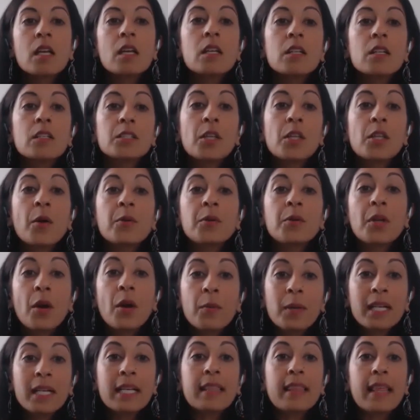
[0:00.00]
So
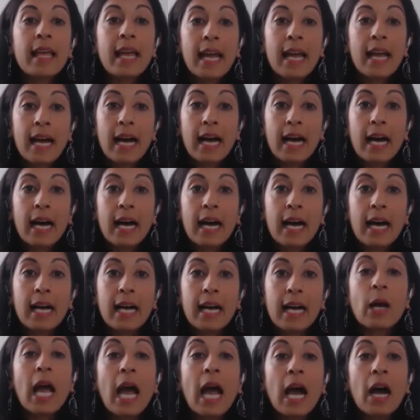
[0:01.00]
knowing that, now
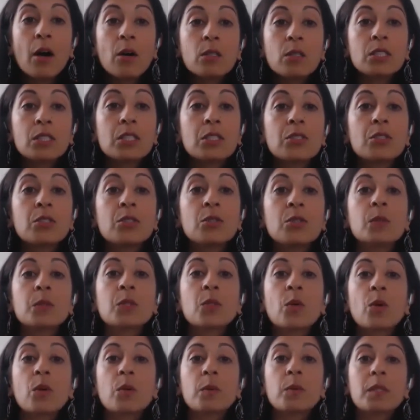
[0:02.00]
how do
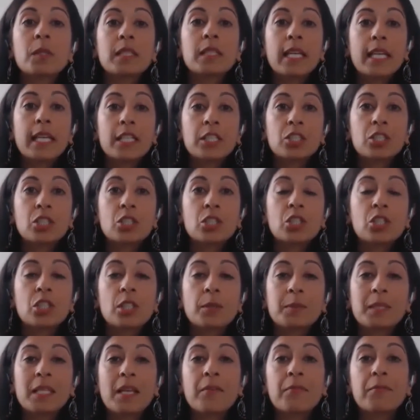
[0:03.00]
your
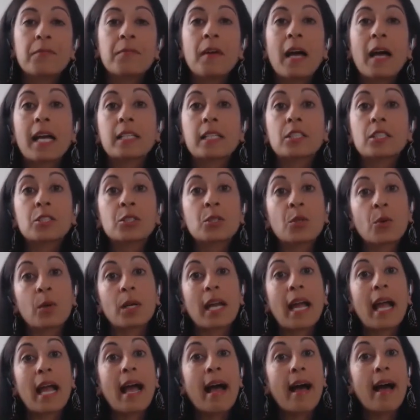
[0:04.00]
relationships affect
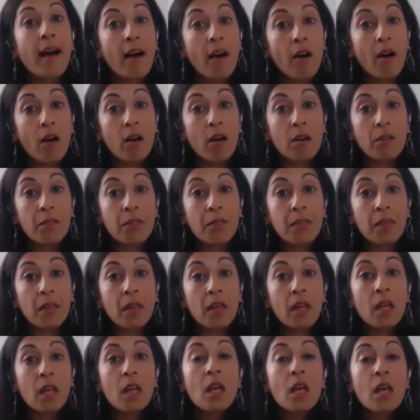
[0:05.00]
your health?
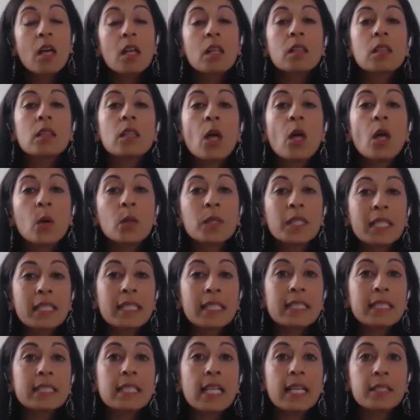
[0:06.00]

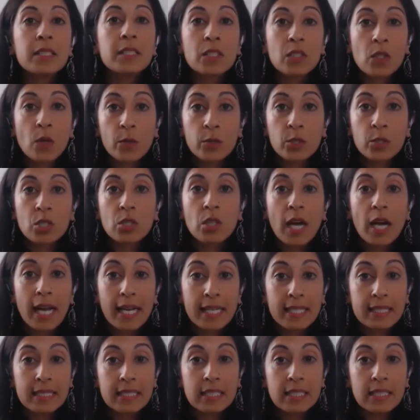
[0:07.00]
Loneliness and social
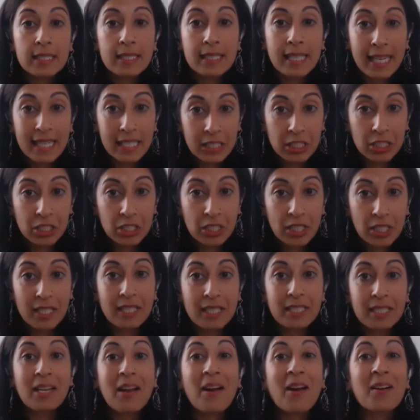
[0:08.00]

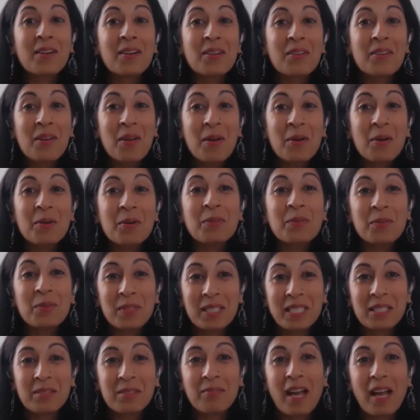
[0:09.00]
isolation are known
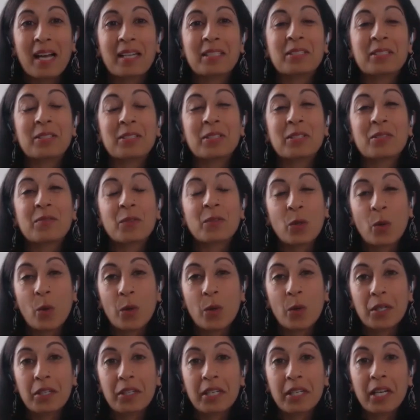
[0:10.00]
risk factors for
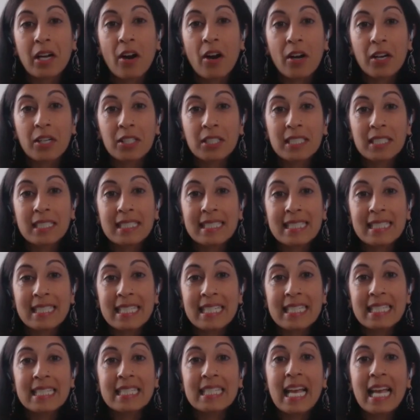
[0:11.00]
coronary heart
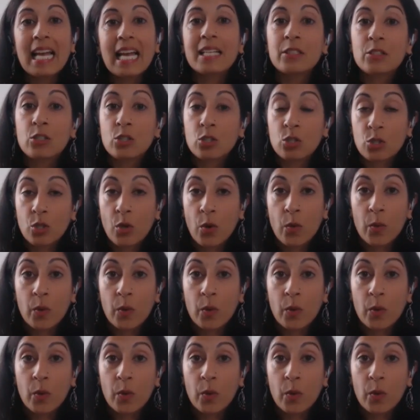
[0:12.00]
disease and stroke.